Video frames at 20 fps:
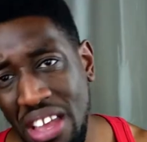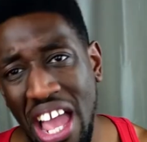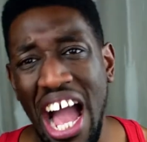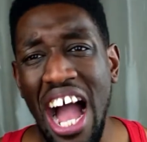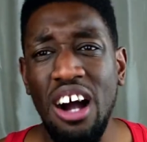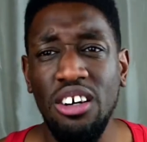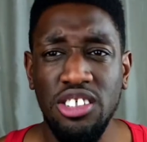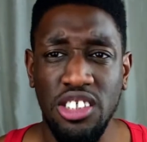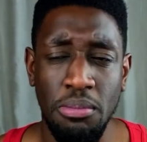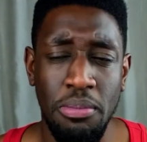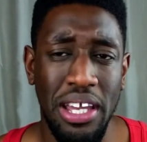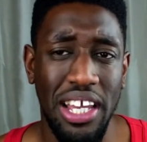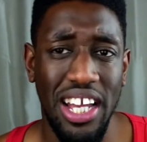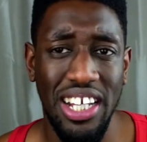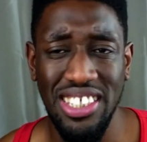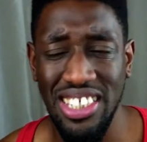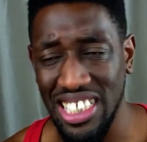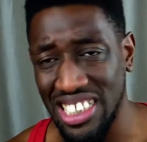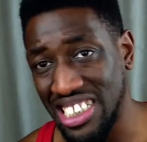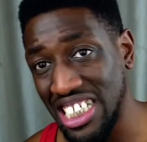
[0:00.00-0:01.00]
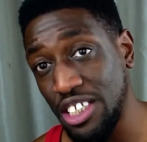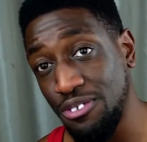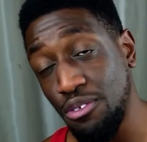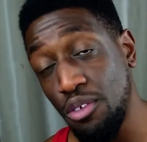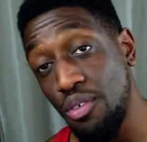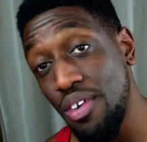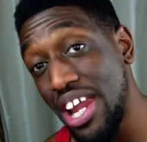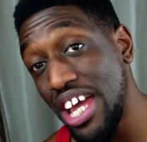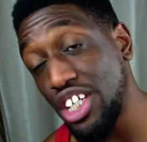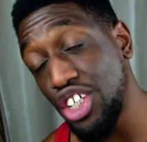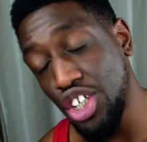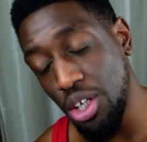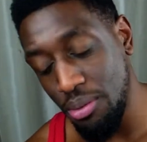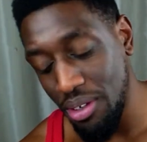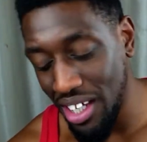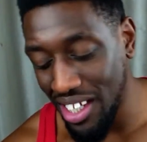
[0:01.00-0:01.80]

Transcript: How to make a successful relationship.